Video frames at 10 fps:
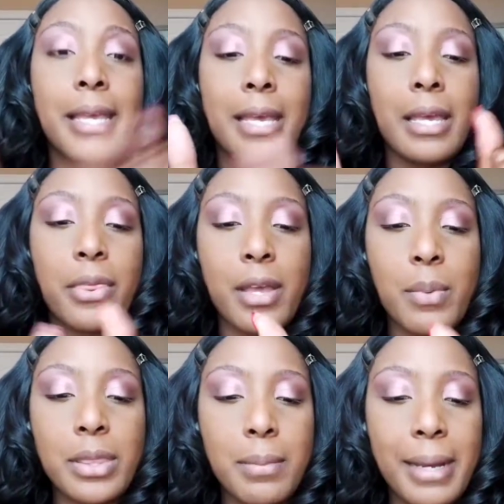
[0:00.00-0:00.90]
Key
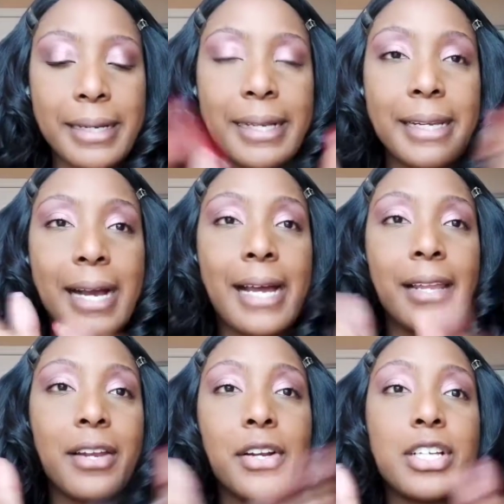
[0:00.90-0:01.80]
thing with the magnetic
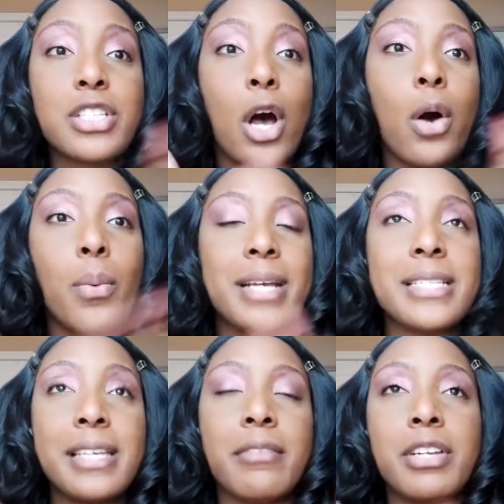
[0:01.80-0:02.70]
eyeliner is
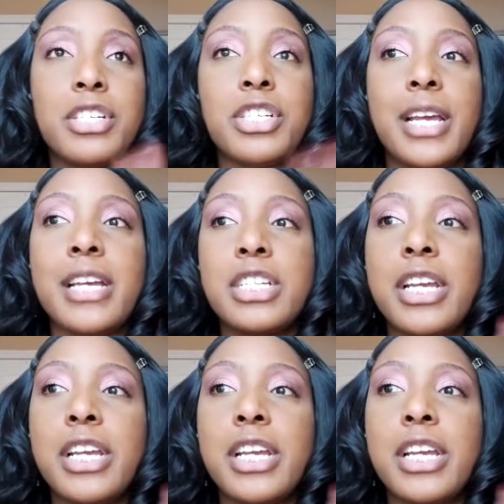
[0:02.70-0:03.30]
always give it a shake.